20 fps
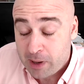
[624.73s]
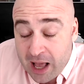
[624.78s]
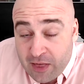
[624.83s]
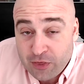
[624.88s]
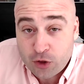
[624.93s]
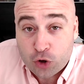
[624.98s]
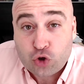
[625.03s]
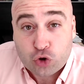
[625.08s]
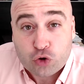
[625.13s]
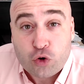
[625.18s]
And
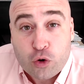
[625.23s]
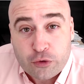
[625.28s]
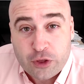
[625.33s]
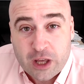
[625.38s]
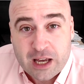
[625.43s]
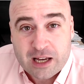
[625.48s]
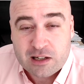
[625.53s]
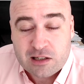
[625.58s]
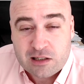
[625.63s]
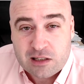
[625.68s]
the truth
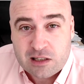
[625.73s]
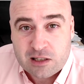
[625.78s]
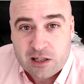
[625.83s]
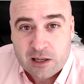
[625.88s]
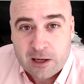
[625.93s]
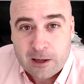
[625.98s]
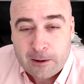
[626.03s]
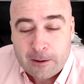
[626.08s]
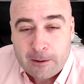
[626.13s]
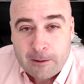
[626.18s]

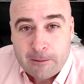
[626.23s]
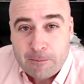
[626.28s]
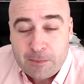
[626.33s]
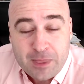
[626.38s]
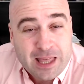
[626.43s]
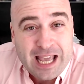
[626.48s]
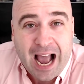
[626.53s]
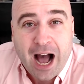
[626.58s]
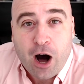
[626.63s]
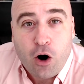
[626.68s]
is,
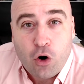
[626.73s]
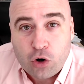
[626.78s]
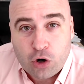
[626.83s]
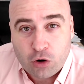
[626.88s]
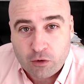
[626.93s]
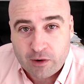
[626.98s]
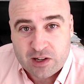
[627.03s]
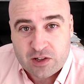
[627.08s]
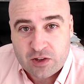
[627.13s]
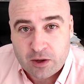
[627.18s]
the
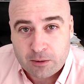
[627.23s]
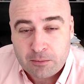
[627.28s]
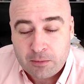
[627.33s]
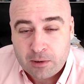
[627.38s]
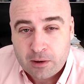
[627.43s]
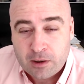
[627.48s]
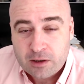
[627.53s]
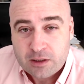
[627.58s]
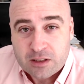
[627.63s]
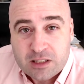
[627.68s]
algorithm
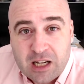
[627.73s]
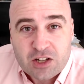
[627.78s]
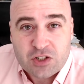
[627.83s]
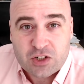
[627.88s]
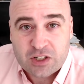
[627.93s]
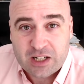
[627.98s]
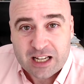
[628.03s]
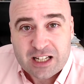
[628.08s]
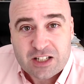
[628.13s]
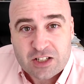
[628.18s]

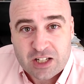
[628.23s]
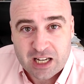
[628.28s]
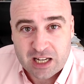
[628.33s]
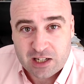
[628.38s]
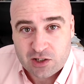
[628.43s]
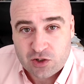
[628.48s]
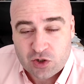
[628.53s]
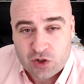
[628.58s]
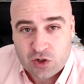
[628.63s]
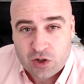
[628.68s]
doesn't
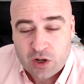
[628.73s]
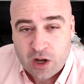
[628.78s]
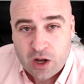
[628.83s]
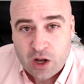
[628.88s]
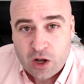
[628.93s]
exist.